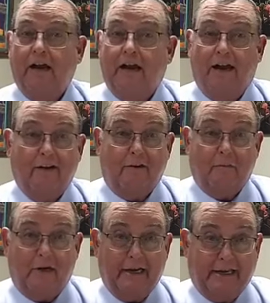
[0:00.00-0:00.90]

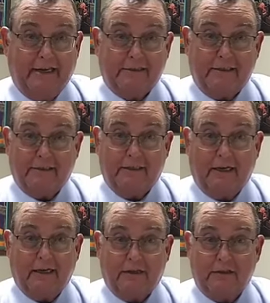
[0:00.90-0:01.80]
Everybody gets a
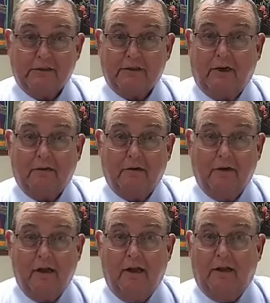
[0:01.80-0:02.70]
ticket, just like
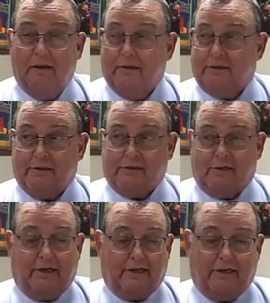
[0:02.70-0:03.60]

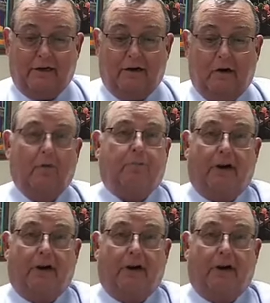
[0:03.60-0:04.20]
Oprah.